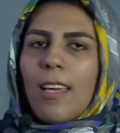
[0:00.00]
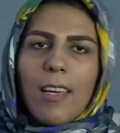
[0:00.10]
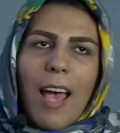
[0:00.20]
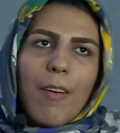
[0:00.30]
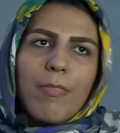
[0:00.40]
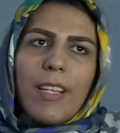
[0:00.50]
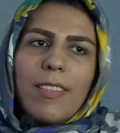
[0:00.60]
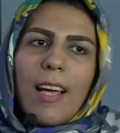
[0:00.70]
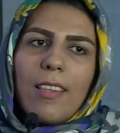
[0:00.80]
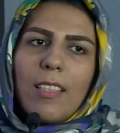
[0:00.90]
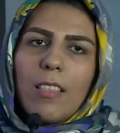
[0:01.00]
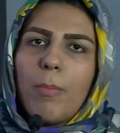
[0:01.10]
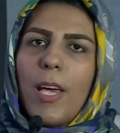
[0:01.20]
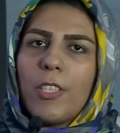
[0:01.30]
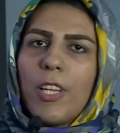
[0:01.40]
after that,
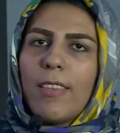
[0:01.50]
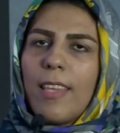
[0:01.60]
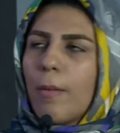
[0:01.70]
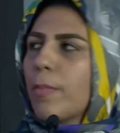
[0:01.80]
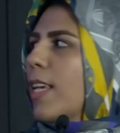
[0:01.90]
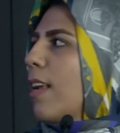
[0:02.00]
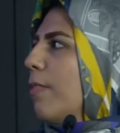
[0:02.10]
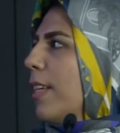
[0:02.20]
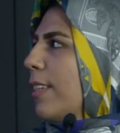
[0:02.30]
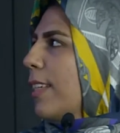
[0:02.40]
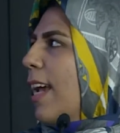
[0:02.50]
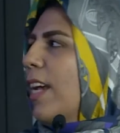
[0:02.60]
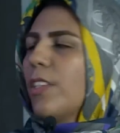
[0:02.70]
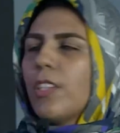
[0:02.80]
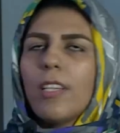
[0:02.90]
patients themselves
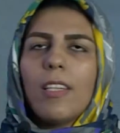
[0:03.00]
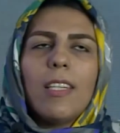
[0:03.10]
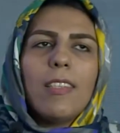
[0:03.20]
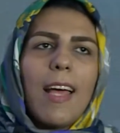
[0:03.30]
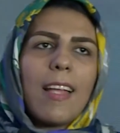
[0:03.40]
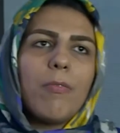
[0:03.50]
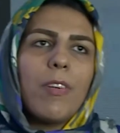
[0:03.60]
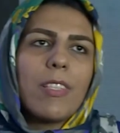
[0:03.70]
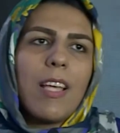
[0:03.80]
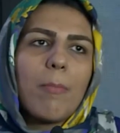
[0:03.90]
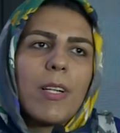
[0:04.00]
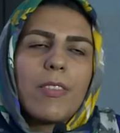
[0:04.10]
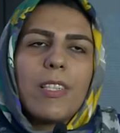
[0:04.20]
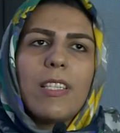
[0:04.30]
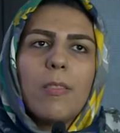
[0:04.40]
engage in that, for example,
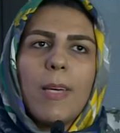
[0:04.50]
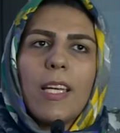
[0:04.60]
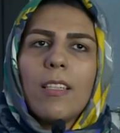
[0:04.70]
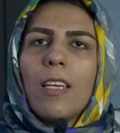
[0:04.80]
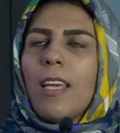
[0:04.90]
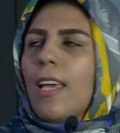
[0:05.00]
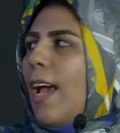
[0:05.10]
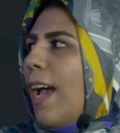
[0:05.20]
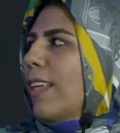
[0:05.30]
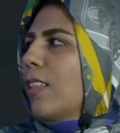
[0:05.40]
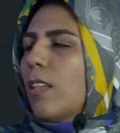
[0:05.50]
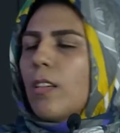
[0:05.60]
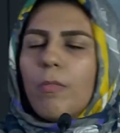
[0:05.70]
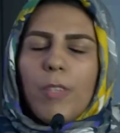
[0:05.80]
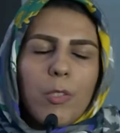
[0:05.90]
treatment, and
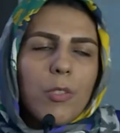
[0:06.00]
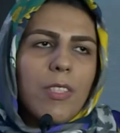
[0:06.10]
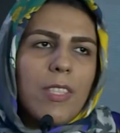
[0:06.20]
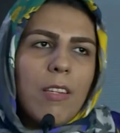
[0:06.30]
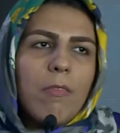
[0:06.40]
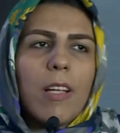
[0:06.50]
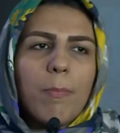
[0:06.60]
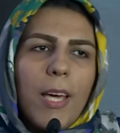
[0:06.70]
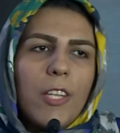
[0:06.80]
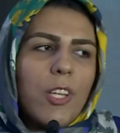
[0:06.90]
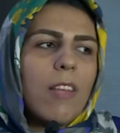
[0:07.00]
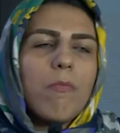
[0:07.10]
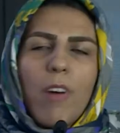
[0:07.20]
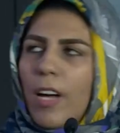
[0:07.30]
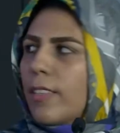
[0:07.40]
we should see what
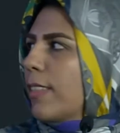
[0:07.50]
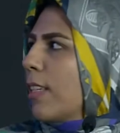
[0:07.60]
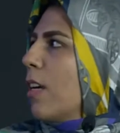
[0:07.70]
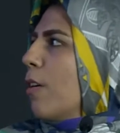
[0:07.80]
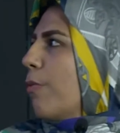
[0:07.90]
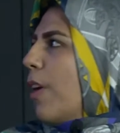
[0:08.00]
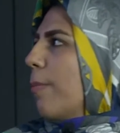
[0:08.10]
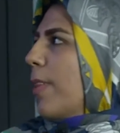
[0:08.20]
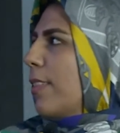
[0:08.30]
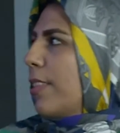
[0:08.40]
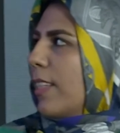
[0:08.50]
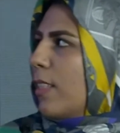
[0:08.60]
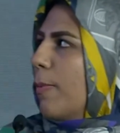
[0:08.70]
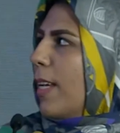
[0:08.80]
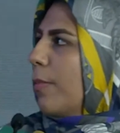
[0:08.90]
patient wants from the
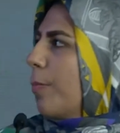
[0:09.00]
treatment.